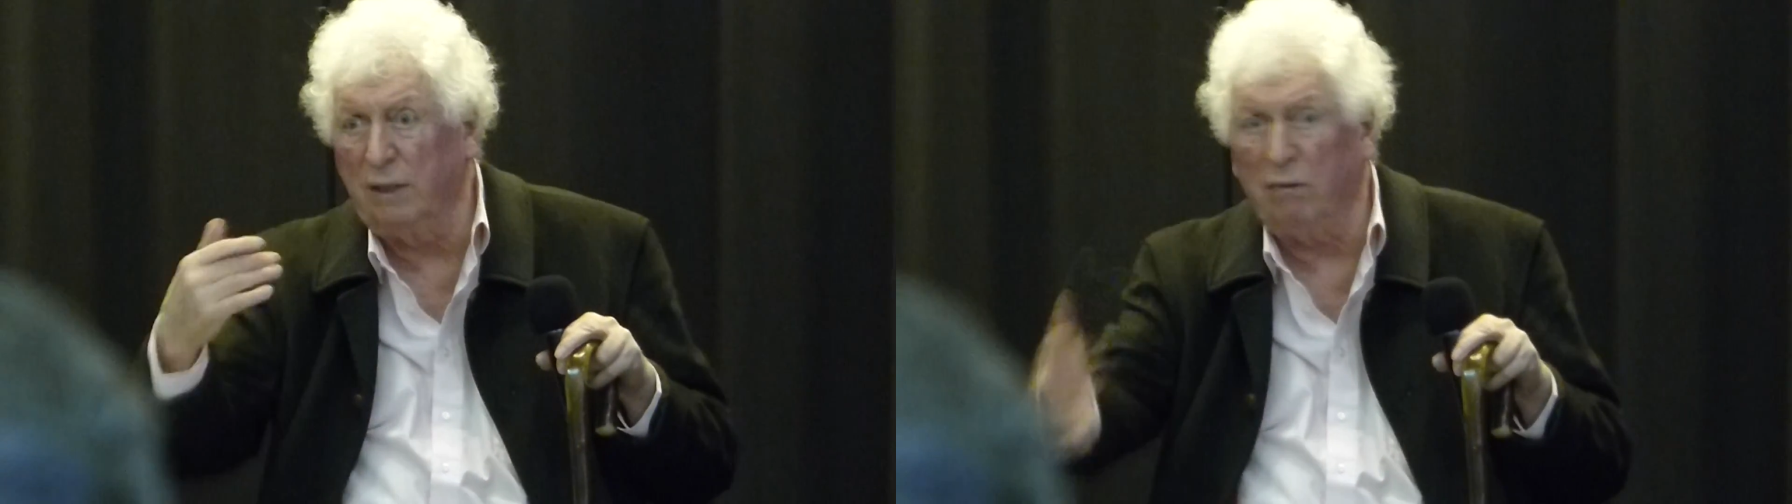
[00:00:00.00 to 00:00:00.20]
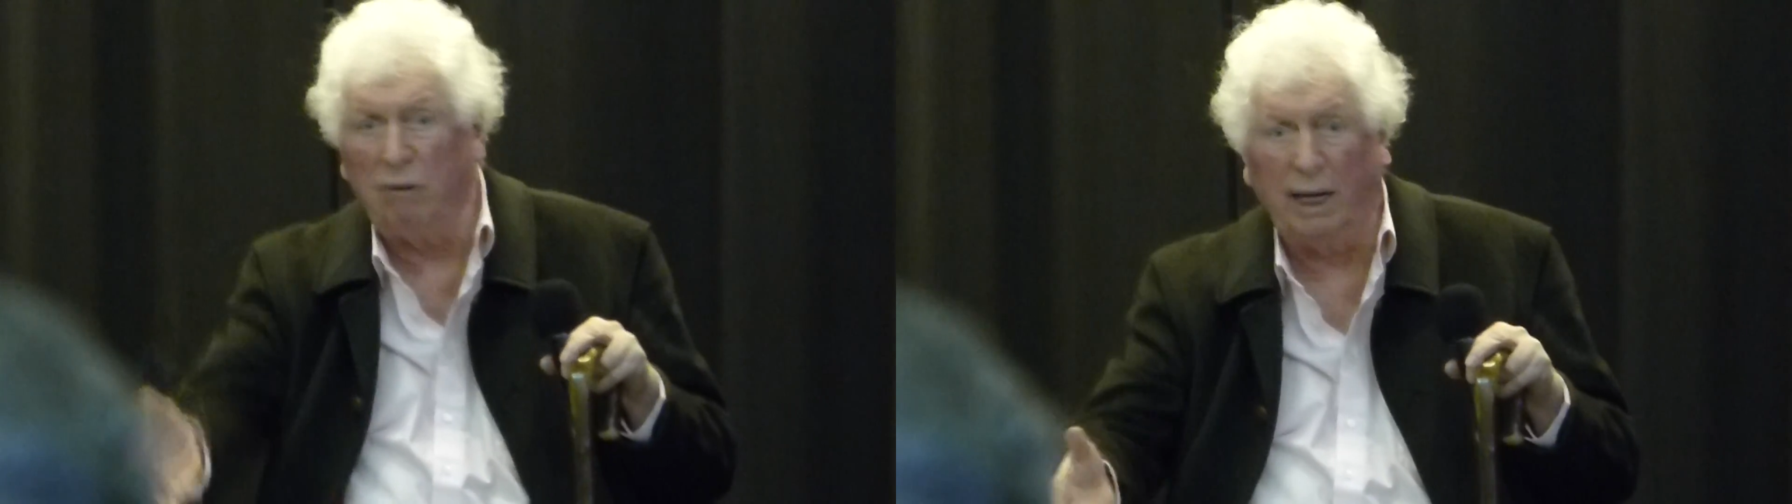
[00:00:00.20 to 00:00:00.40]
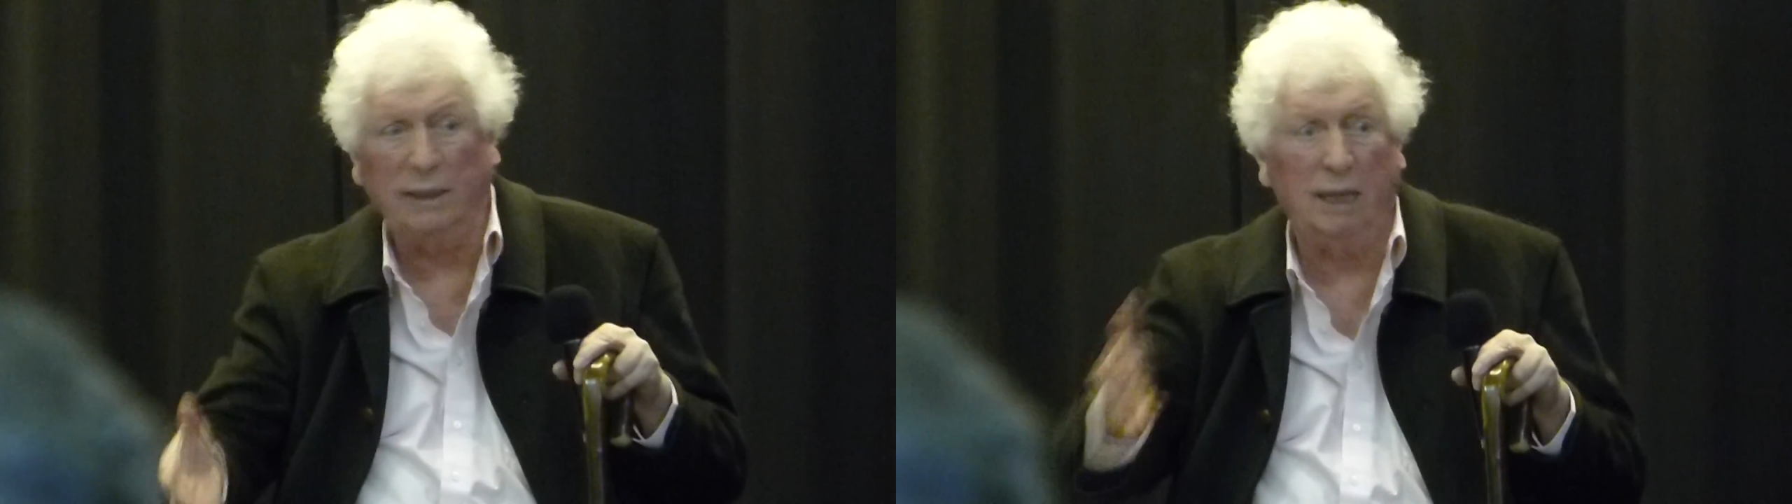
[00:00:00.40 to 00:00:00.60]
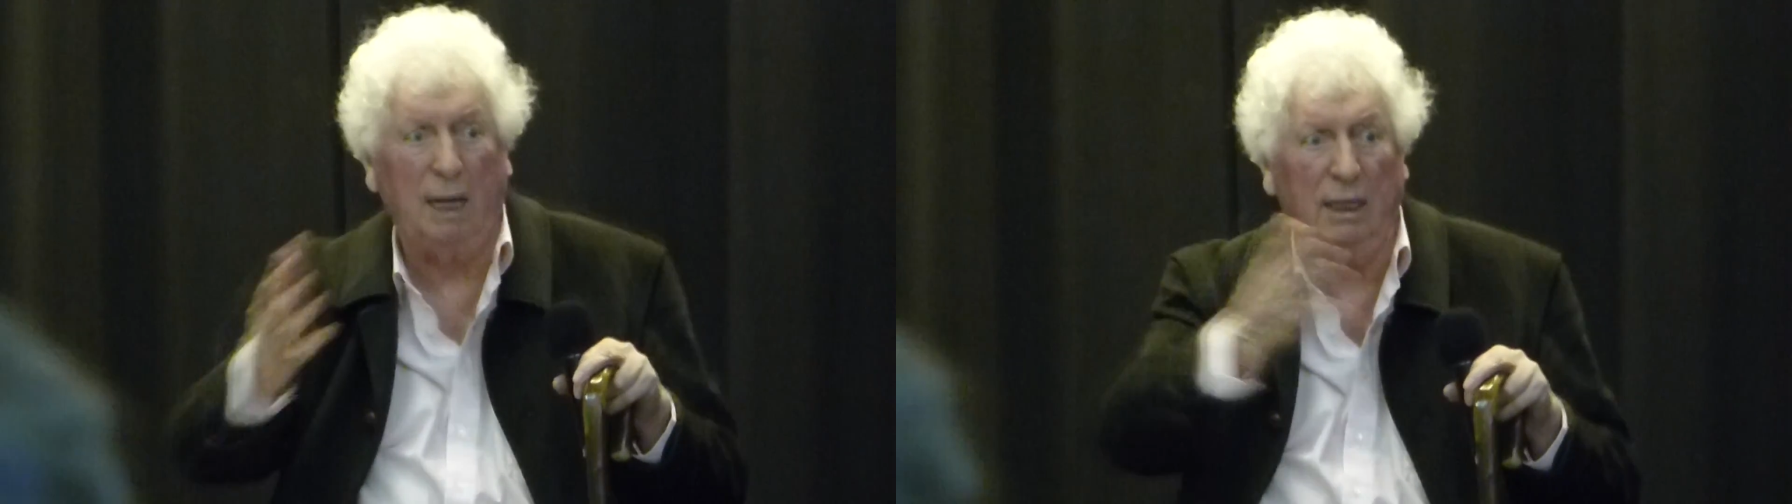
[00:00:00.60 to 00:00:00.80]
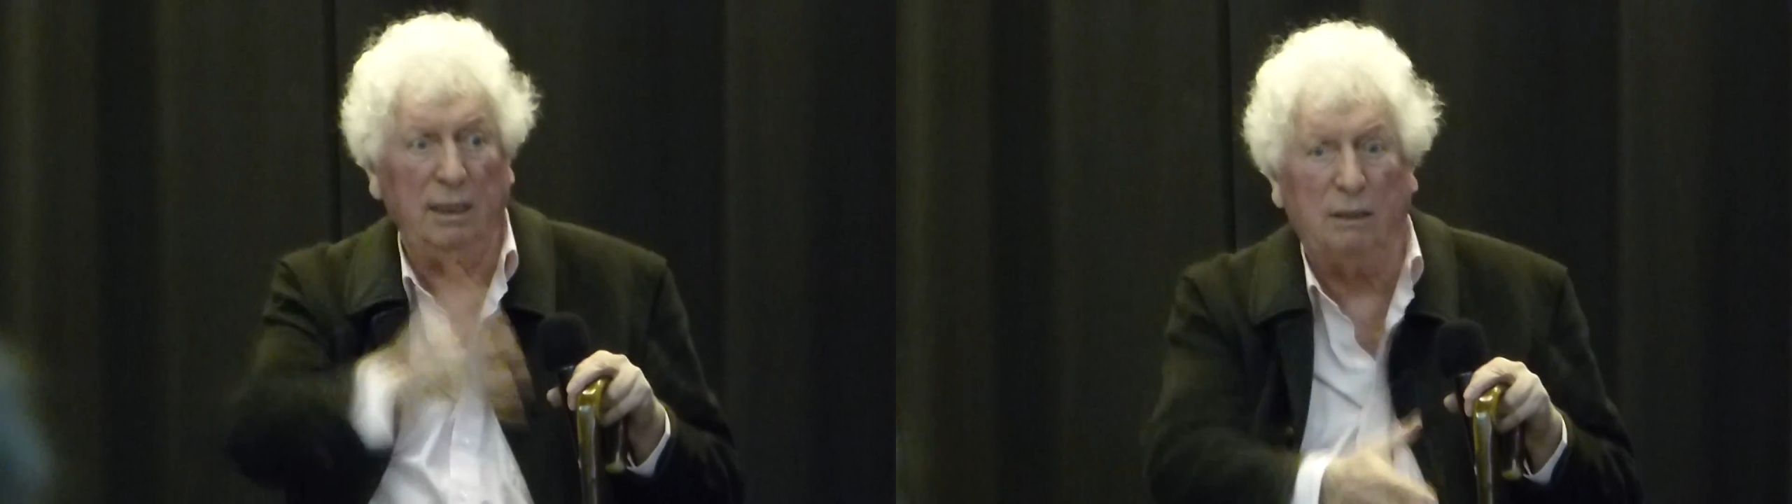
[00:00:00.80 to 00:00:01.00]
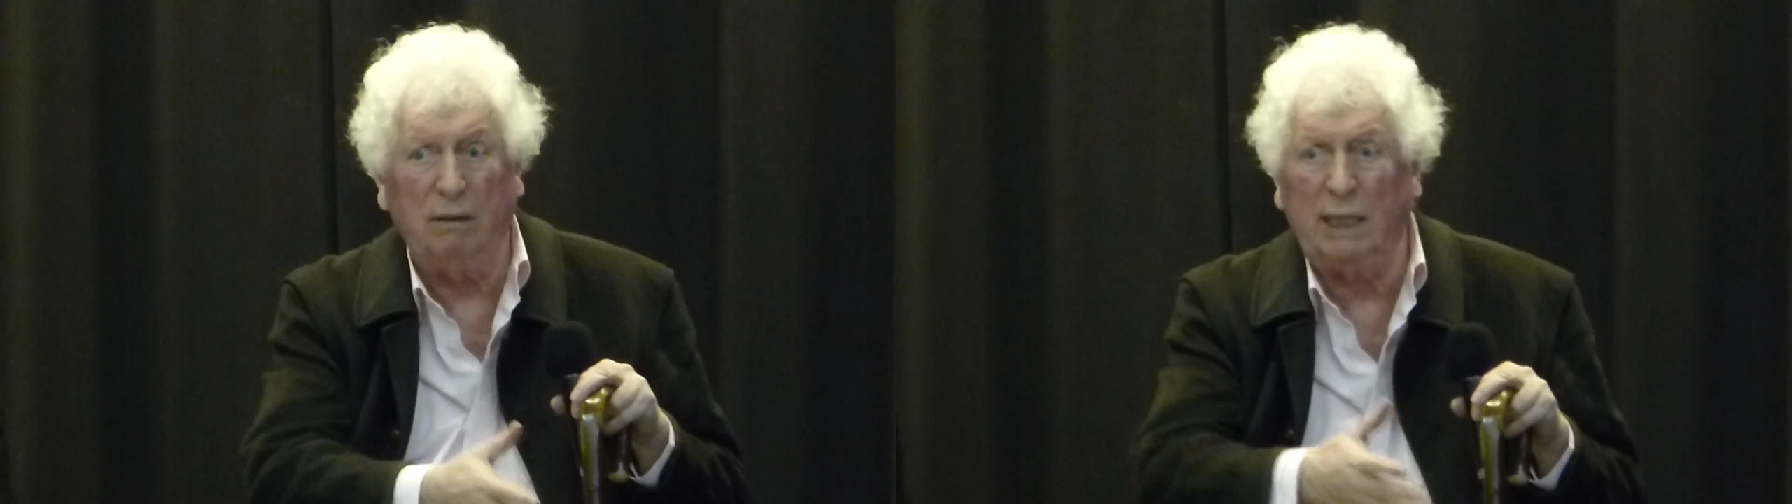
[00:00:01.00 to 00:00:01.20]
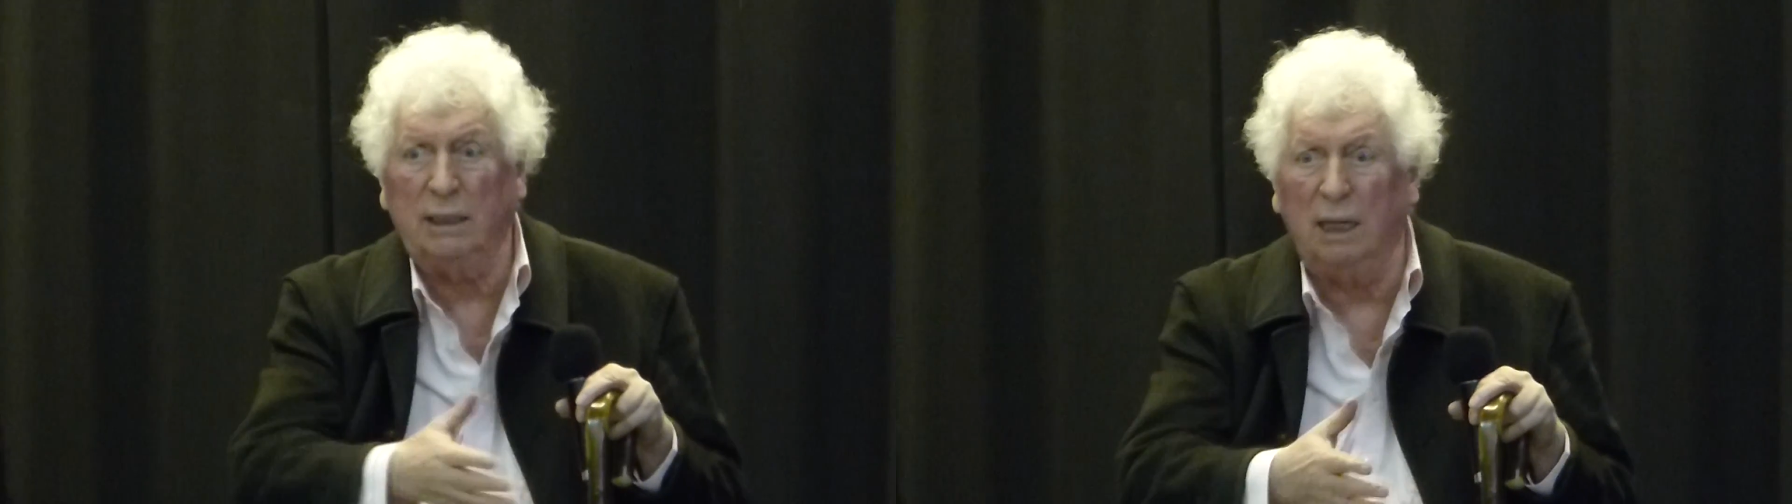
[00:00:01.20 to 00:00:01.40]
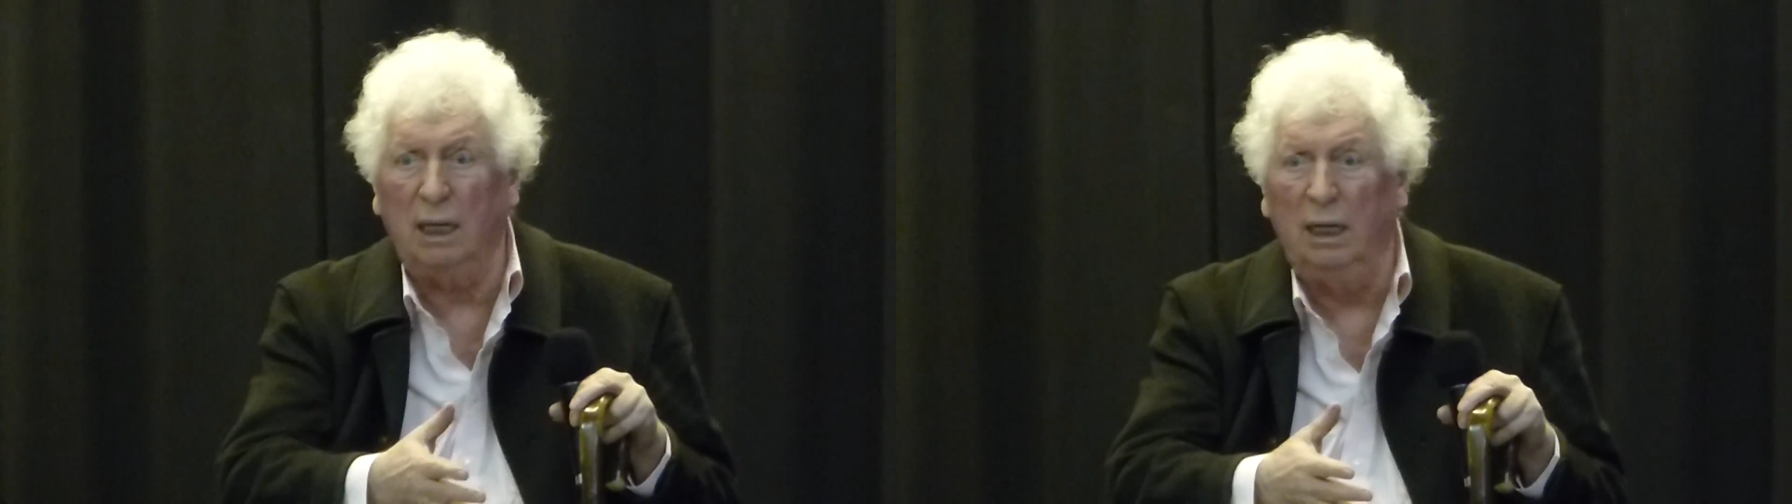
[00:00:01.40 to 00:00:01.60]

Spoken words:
the writer, and the director.